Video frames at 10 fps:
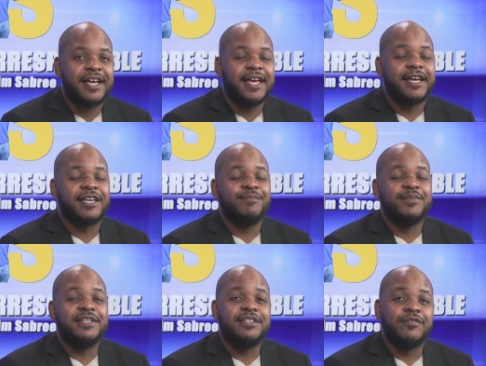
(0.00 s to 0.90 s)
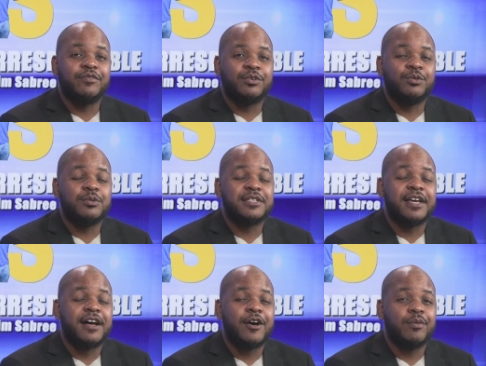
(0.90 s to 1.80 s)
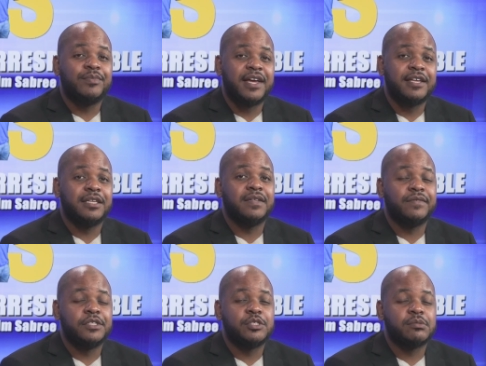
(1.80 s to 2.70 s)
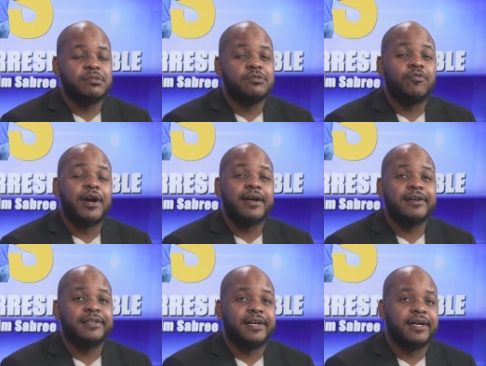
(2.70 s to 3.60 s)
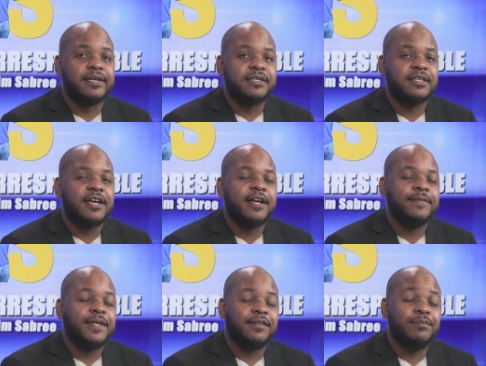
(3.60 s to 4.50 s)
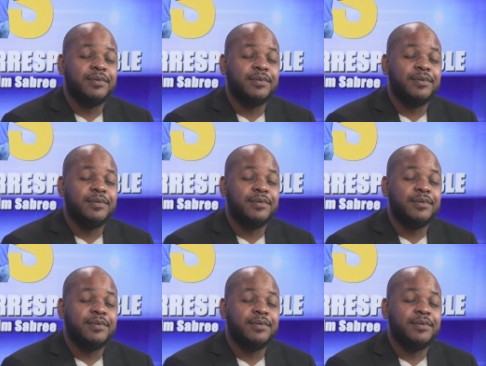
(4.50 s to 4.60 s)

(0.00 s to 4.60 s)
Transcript: it can be difficult to help that individual recognize that the